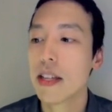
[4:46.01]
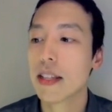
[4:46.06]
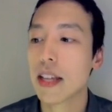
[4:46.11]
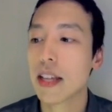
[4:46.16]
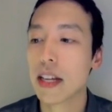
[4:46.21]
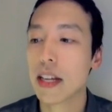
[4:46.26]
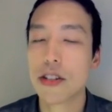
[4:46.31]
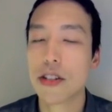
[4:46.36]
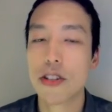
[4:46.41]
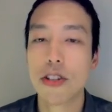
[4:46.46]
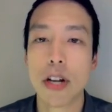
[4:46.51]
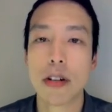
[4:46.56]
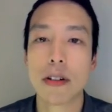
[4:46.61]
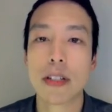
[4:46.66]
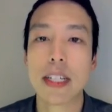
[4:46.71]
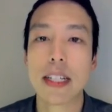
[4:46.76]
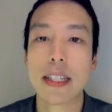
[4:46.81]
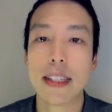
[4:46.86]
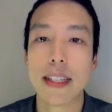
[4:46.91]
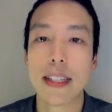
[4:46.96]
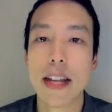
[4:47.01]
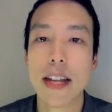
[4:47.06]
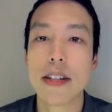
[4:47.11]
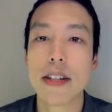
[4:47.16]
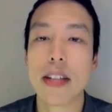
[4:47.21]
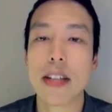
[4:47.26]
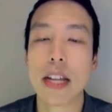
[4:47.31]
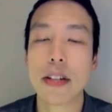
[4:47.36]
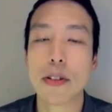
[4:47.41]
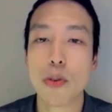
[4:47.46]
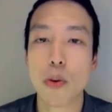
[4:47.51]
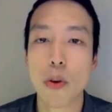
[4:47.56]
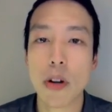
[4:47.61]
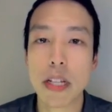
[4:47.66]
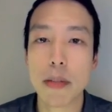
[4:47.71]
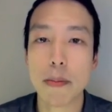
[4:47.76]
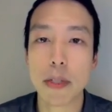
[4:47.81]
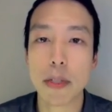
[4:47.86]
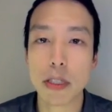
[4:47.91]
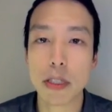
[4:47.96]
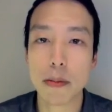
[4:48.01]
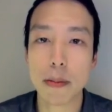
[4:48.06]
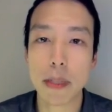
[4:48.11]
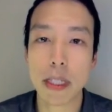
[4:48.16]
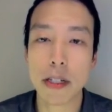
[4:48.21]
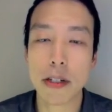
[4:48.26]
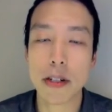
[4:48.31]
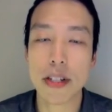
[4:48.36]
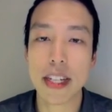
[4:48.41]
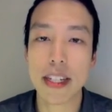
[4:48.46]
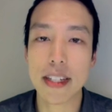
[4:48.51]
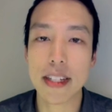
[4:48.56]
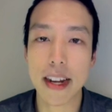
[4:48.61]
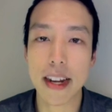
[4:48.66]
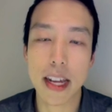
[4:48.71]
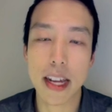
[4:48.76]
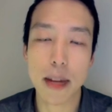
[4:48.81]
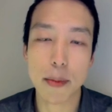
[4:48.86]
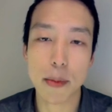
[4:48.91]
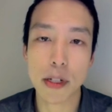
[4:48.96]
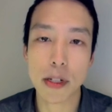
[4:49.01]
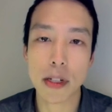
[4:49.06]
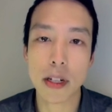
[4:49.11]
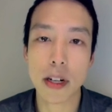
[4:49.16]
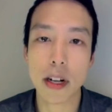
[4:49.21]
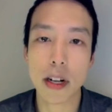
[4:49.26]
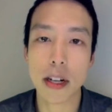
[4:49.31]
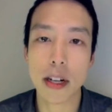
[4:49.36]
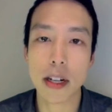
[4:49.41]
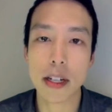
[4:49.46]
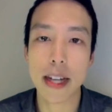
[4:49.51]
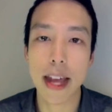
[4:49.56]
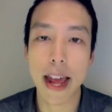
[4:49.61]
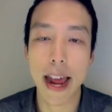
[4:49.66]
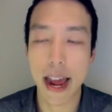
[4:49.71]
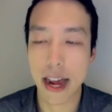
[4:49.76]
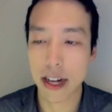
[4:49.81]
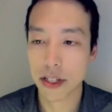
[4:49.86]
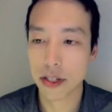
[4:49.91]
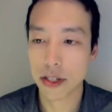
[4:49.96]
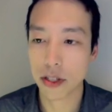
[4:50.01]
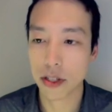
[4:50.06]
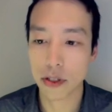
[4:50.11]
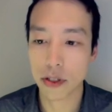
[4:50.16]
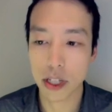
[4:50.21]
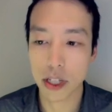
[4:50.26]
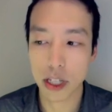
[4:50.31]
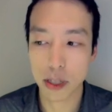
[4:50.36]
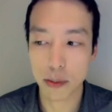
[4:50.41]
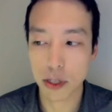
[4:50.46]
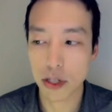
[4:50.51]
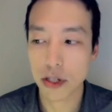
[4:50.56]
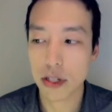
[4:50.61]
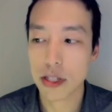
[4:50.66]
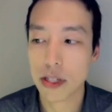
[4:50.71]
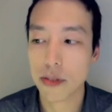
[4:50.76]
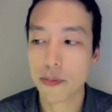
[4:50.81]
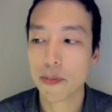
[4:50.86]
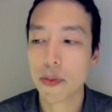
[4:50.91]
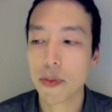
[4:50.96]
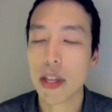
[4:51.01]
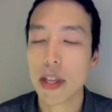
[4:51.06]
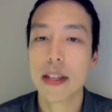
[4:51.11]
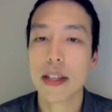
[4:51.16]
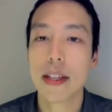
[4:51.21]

that is generally less than 20 millimeters in diameter on axial images.